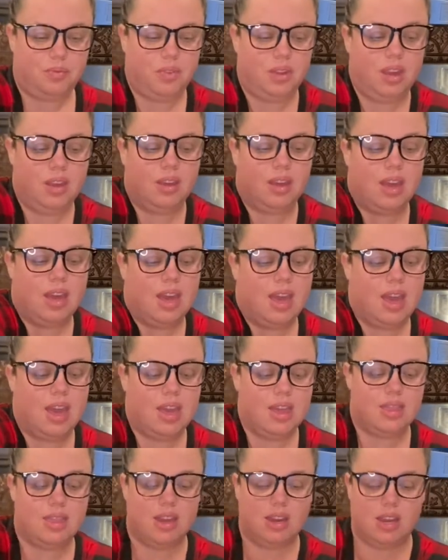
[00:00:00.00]

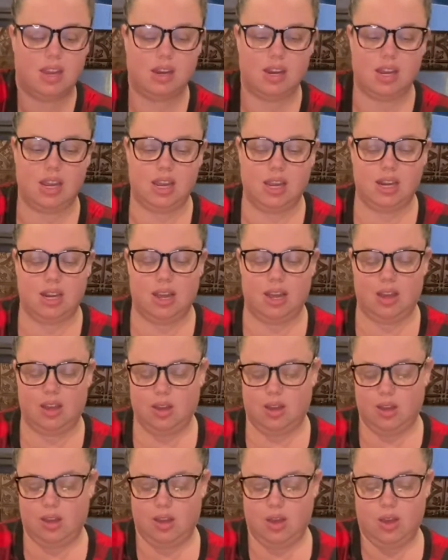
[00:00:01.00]
Okay, then you need
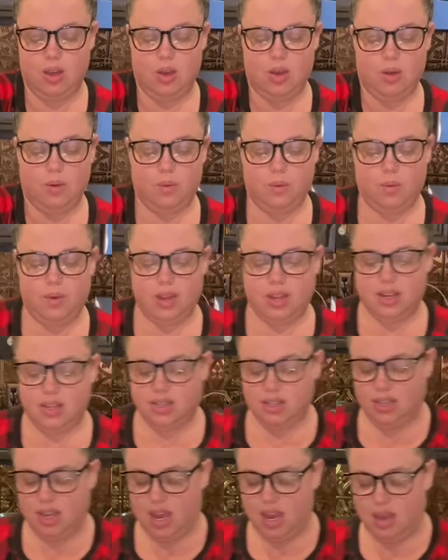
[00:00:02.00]
1
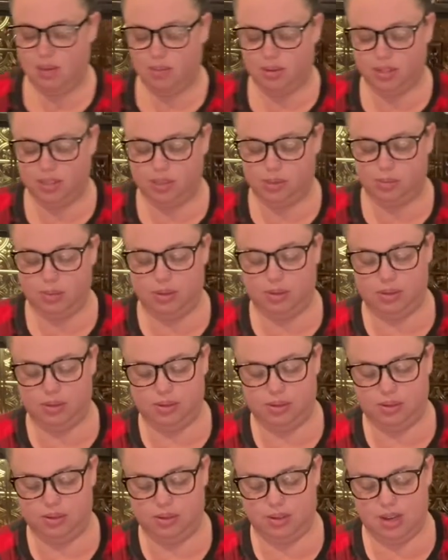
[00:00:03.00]

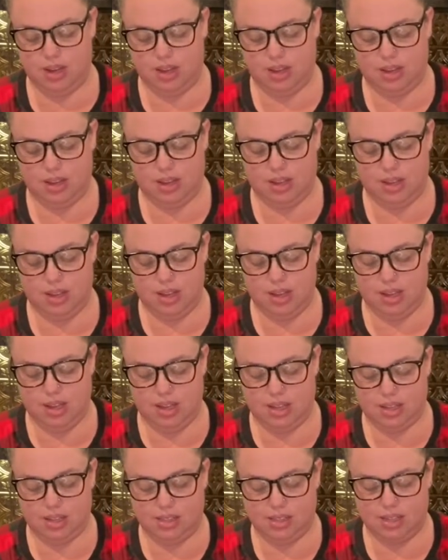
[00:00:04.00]
tablespoon
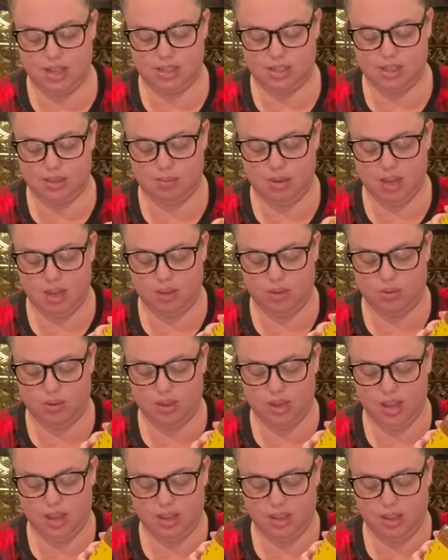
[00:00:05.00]
sesame
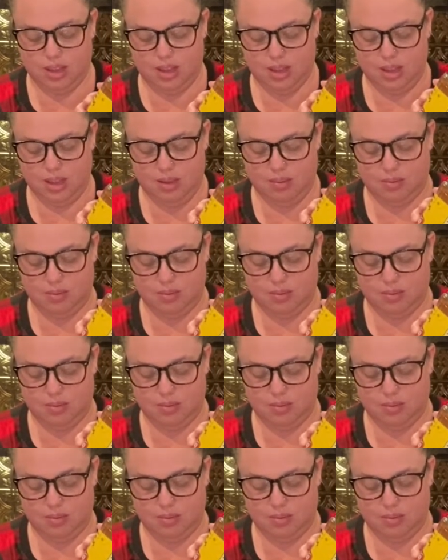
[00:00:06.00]
oil.